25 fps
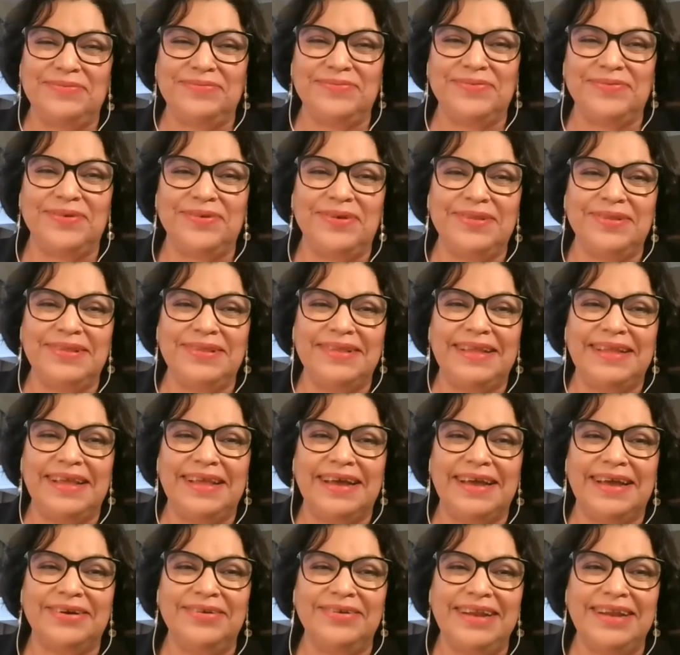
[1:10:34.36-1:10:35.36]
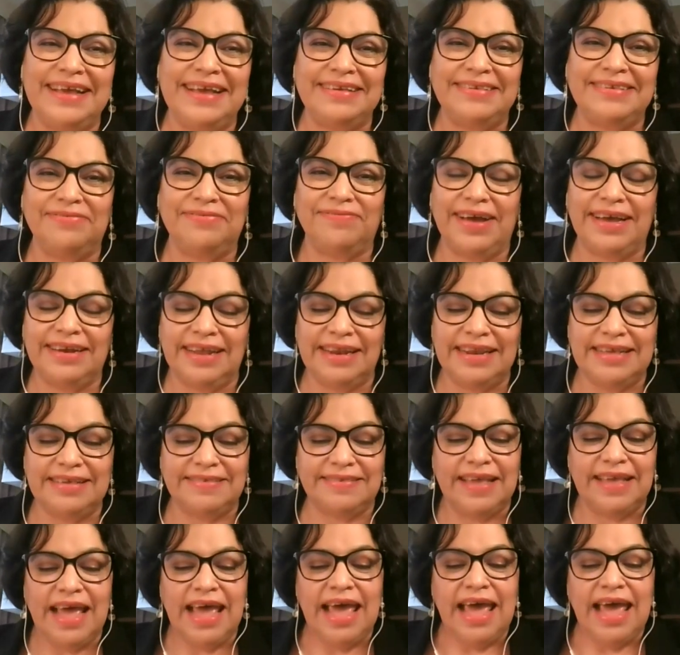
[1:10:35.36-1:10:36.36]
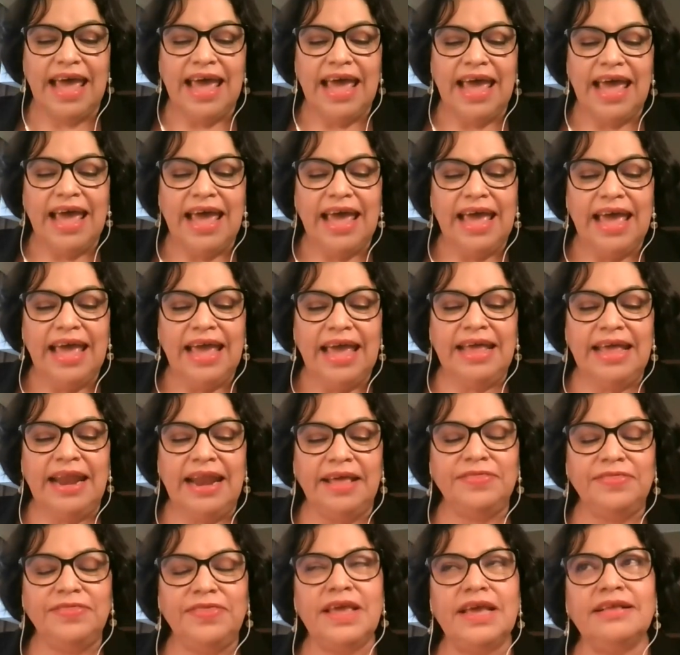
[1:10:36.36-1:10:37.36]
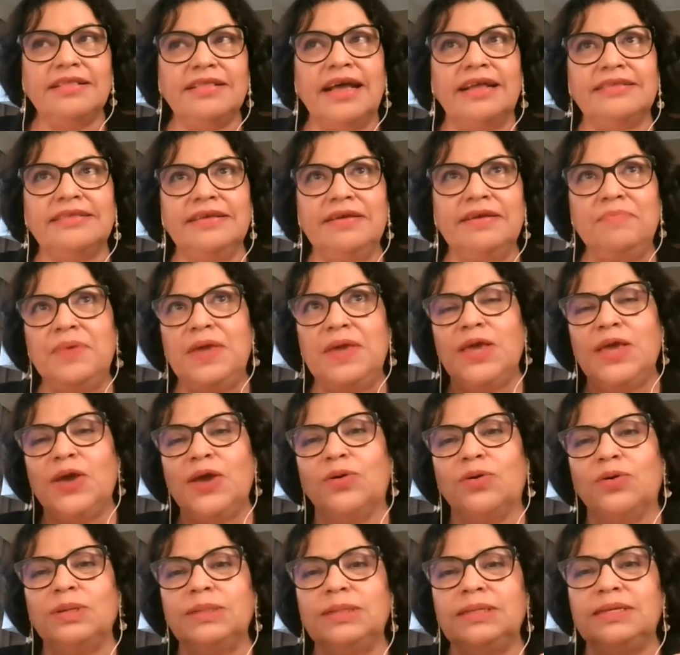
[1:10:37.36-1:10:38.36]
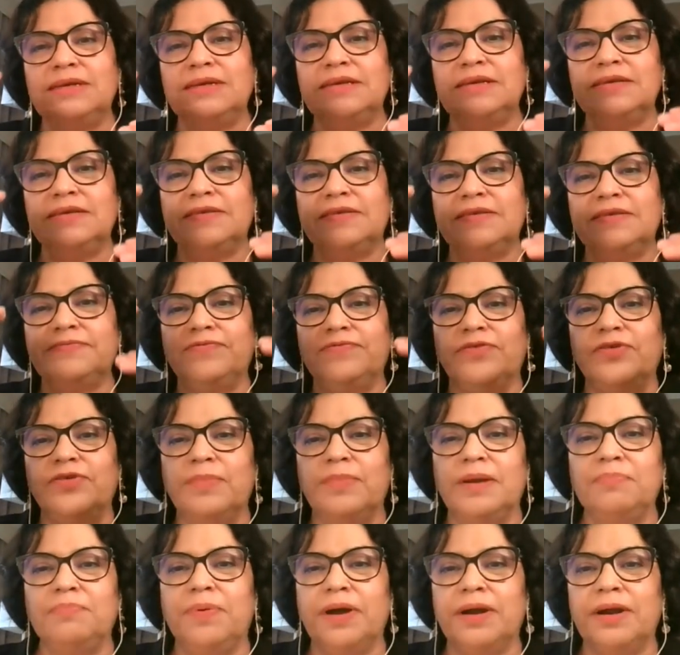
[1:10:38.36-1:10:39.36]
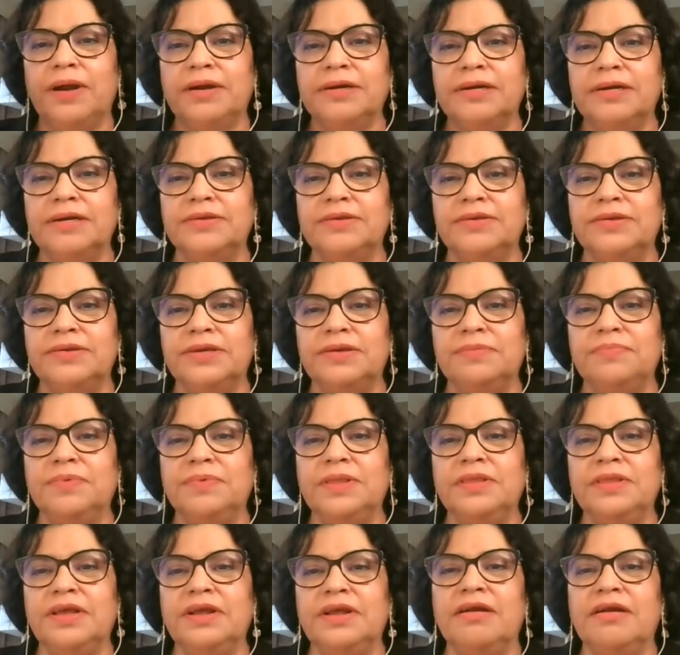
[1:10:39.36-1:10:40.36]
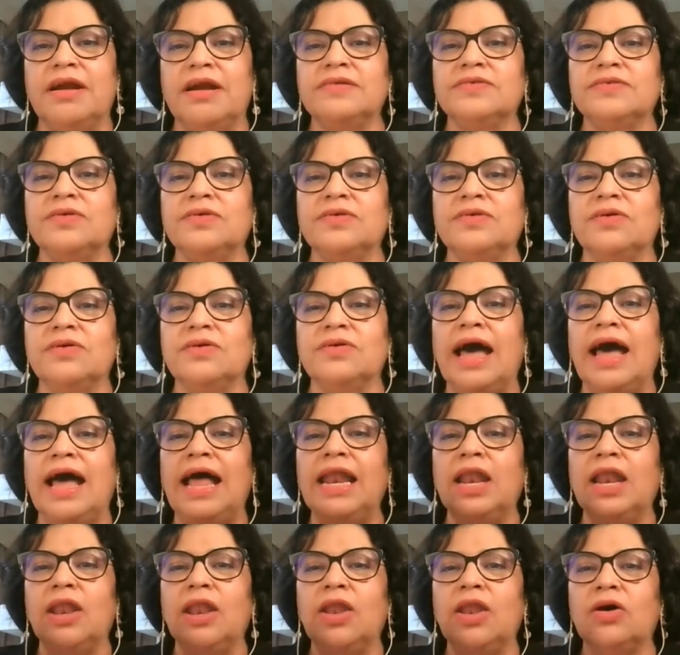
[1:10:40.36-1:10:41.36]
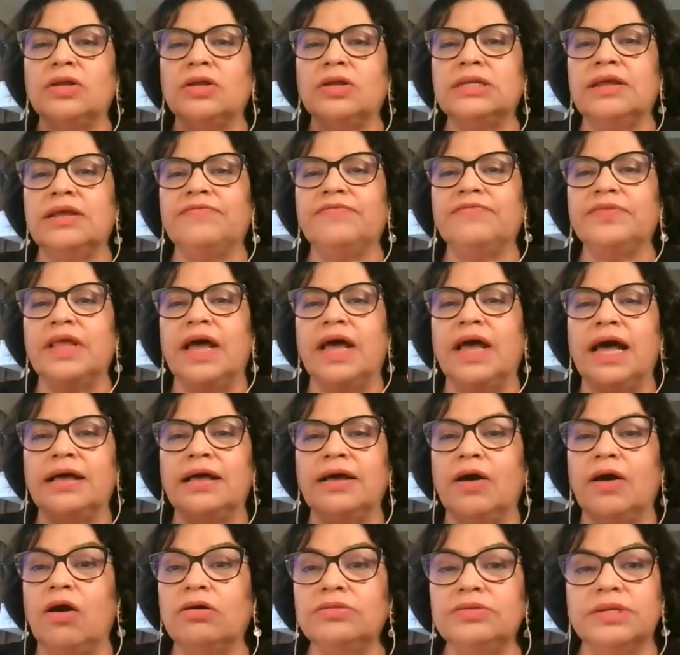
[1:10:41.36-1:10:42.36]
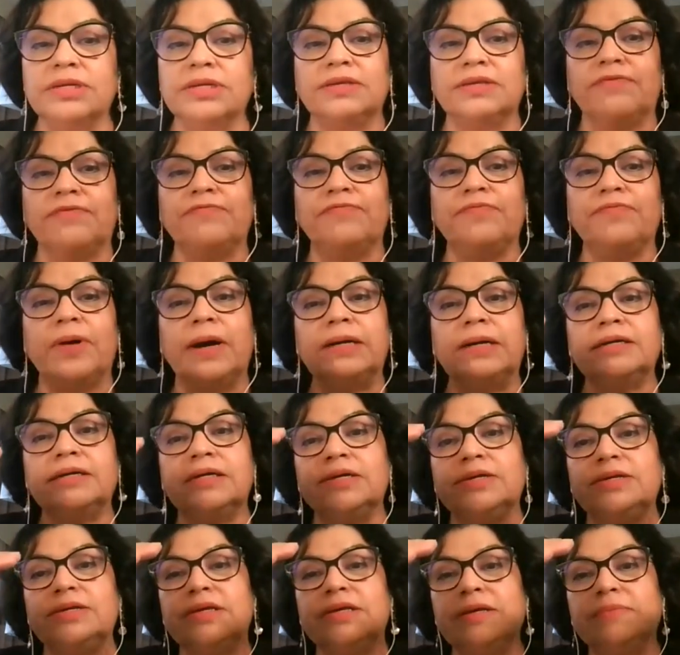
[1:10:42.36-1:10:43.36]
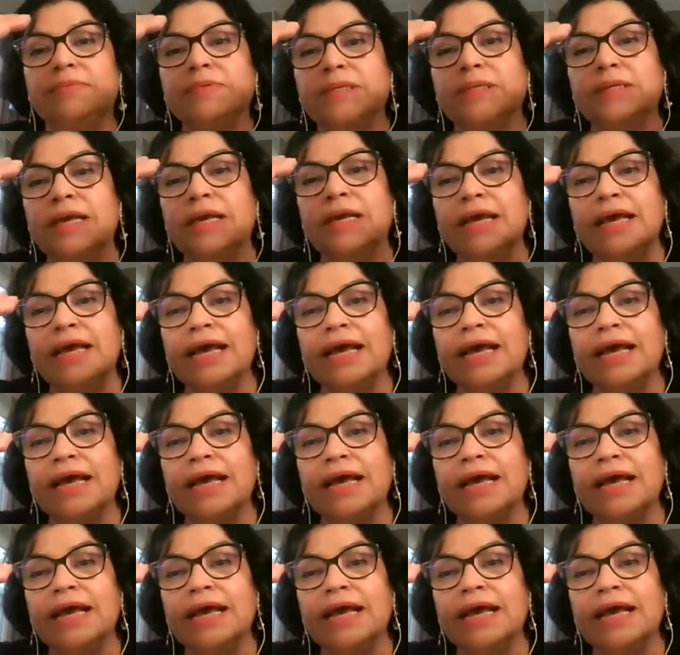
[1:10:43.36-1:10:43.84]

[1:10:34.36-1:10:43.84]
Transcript: of all the colleagues and finalists. And I think that beyond this formal partnership, there are also a lot of hundreds of partnerships,